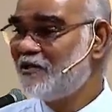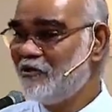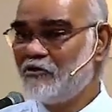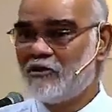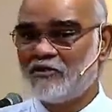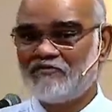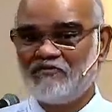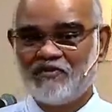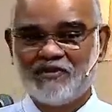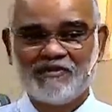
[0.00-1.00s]
Look out
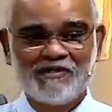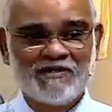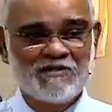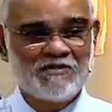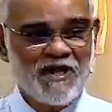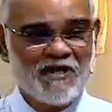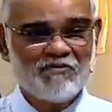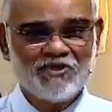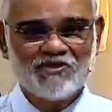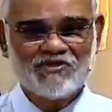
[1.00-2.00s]
for
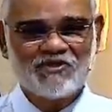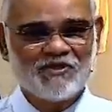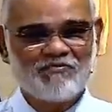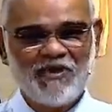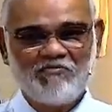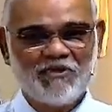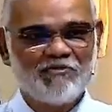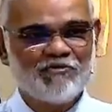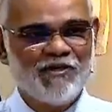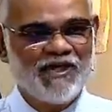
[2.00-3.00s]
neighbors or people
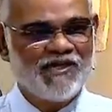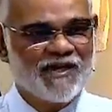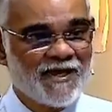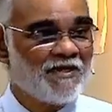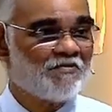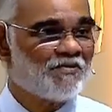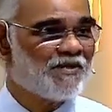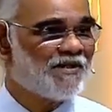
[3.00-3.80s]
who need help.